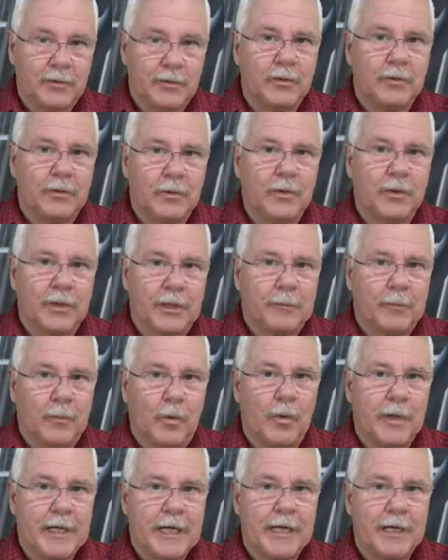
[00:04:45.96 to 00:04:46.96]
you look at
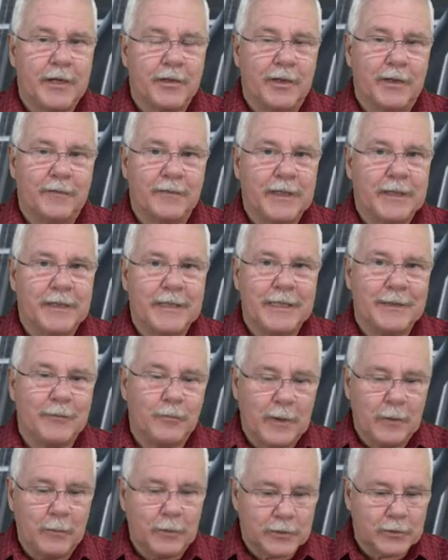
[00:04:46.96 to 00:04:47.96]
more aircraft, and then
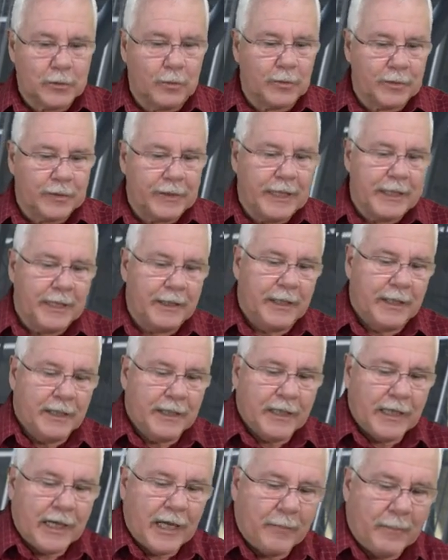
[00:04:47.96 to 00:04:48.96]
we will talk there
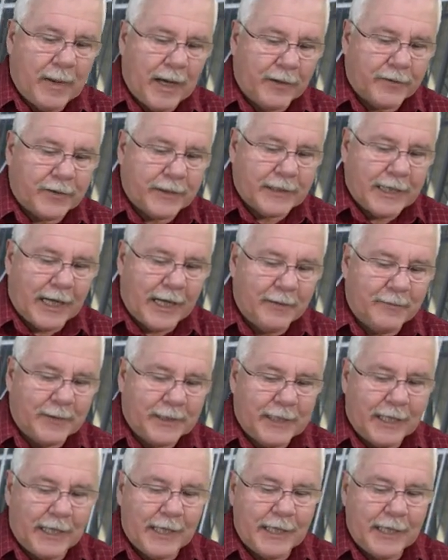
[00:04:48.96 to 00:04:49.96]
about the
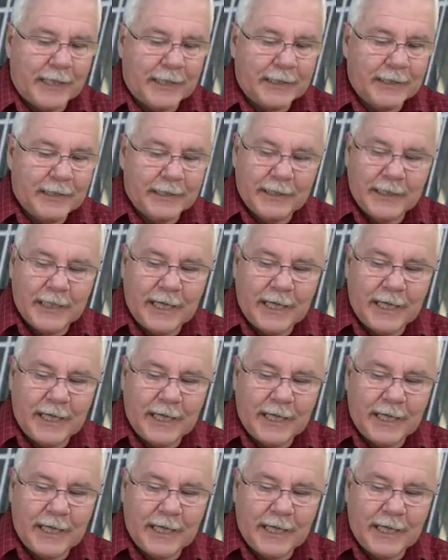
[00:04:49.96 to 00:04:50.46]
diamond 9,